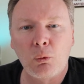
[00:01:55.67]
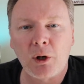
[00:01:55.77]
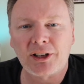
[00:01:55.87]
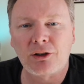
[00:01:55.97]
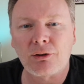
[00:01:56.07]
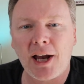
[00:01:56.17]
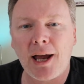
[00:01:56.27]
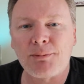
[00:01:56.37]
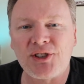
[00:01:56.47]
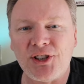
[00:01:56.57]
What
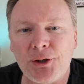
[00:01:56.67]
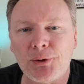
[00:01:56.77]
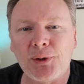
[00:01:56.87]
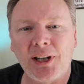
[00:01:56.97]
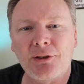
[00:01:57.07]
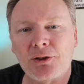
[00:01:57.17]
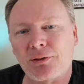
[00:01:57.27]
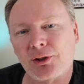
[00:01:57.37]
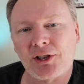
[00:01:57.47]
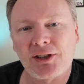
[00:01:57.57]
grabs you in those
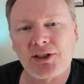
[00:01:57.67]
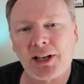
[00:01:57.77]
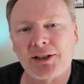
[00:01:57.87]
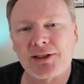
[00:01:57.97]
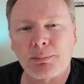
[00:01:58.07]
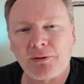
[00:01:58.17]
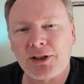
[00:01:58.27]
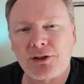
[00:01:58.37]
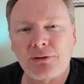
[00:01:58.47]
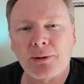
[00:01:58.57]
first eight seconds that
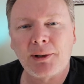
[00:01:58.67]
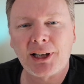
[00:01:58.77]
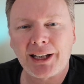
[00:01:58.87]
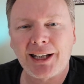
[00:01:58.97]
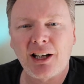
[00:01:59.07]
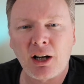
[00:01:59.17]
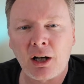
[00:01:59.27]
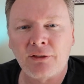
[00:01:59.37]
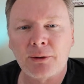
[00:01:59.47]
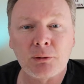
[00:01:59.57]
prevents you from clicking
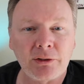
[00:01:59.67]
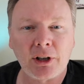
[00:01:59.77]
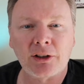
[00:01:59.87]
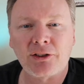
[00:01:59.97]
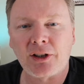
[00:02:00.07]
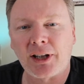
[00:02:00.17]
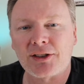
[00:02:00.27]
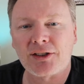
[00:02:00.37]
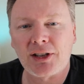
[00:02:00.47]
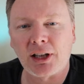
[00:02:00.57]
off and moving on to the
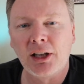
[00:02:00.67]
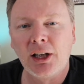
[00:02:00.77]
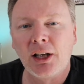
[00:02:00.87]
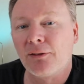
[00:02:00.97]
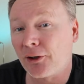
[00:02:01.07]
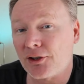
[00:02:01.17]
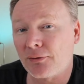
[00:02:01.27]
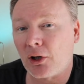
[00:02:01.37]
next thing? First of